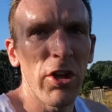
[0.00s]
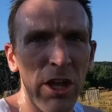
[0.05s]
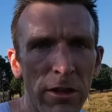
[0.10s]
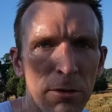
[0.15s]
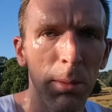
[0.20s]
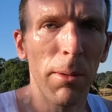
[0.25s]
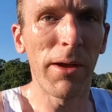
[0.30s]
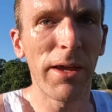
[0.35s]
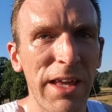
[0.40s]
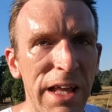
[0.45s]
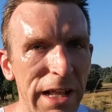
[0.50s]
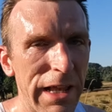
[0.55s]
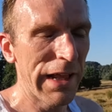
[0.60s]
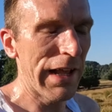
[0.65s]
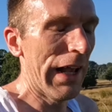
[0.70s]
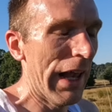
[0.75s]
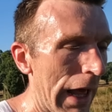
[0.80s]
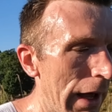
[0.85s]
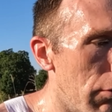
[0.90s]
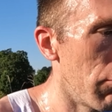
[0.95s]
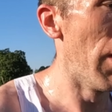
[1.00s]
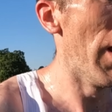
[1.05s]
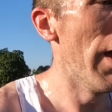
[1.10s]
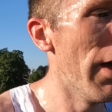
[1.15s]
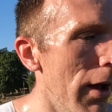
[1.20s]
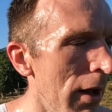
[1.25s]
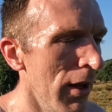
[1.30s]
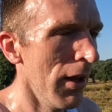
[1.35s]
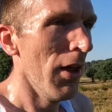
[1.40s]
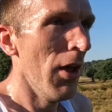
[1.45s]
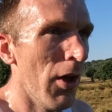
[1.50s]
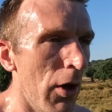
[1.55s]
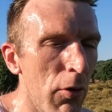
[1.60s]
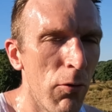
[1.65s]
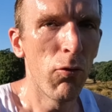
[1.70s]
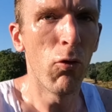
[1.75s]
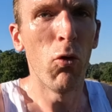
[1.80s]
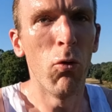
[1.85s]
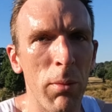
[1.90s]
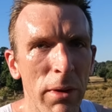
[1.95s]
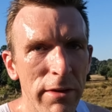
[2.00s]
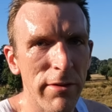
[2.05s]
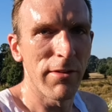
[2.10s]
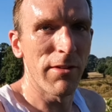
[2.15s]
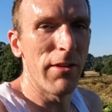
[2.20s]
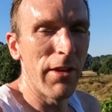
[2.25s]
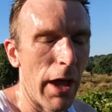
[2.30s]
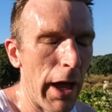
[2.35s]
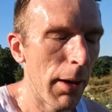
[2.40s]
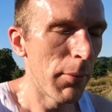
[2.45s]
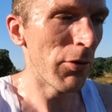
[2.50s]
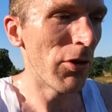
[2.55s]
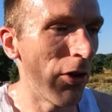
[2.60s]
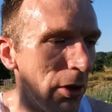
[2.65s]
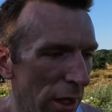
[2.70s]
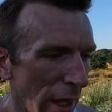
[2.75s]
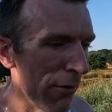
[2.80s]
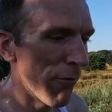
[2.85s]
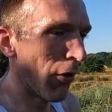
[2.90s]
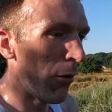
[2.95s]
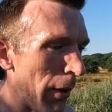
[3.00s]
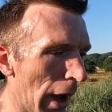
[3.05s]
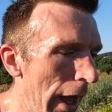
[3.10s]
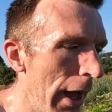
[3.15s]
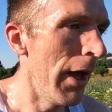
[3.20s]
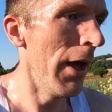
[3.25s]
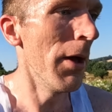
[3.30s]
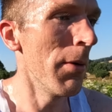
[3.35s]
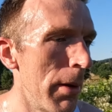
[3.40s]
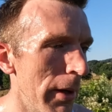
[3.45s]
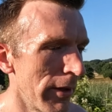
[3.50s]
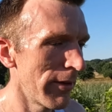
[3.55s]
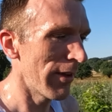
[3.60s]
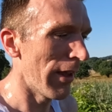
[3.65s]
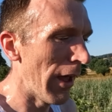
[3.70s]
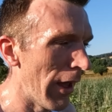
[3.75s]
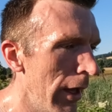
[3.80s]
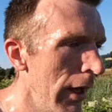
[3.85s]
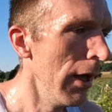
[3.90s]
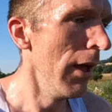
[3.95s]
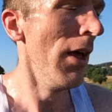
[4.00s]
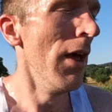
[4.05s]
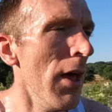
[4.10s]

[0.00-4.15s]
chased by a killer clown. Form is absolutely everywhere, but uh,